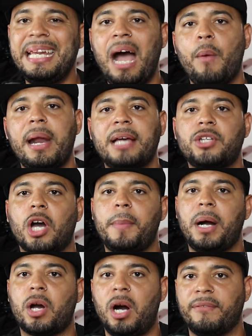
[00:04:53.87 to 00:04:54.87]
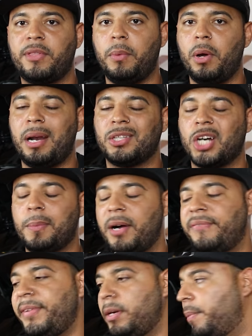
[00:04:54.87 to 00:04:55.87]
Now, when I talk about comfortable and I talk
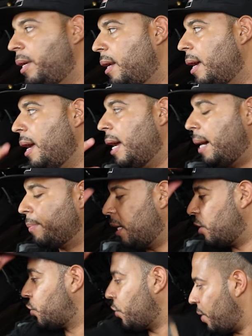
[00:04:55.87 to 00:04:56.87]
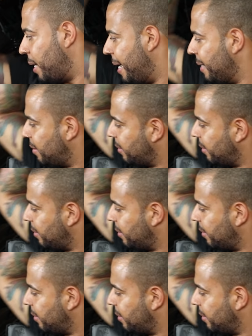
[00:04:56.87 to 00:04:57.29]
about fitment, I'm gonna show you guys